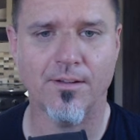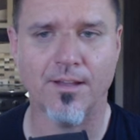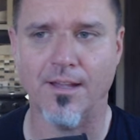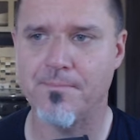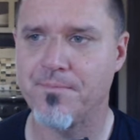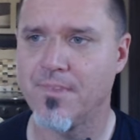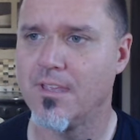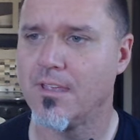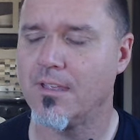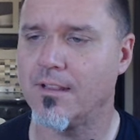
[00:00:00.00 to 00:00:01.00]
Okay.
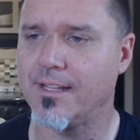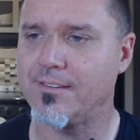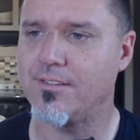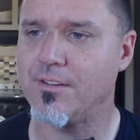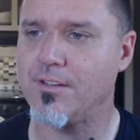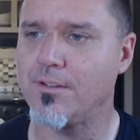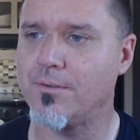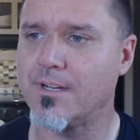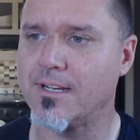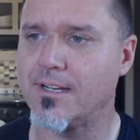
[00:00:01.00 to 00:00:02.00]
Let's
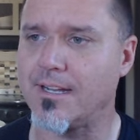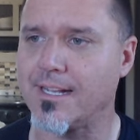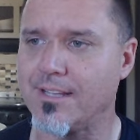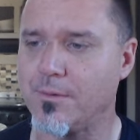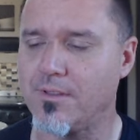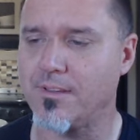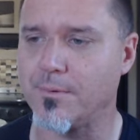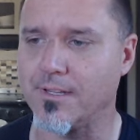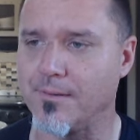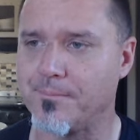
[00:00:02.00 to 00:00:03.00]
do, uh, I guess we'll do this
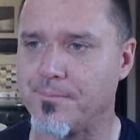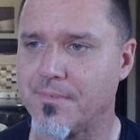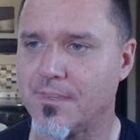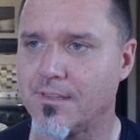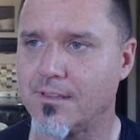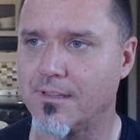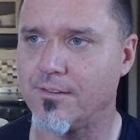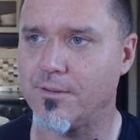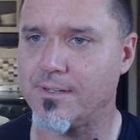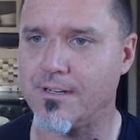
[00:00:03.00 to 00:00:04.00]
one then.
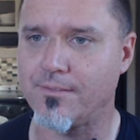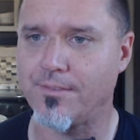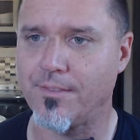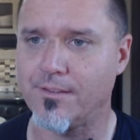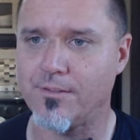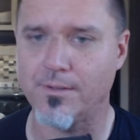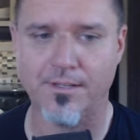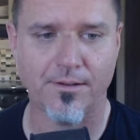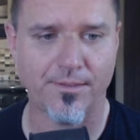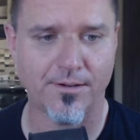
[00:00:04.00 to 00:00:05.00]
Let's do a tier, let's do a
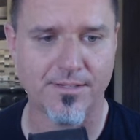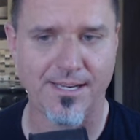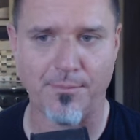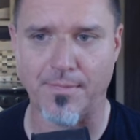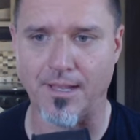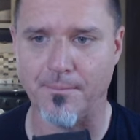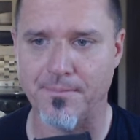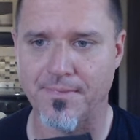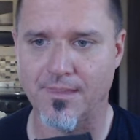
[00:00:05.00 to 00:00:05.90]
tier 13 map.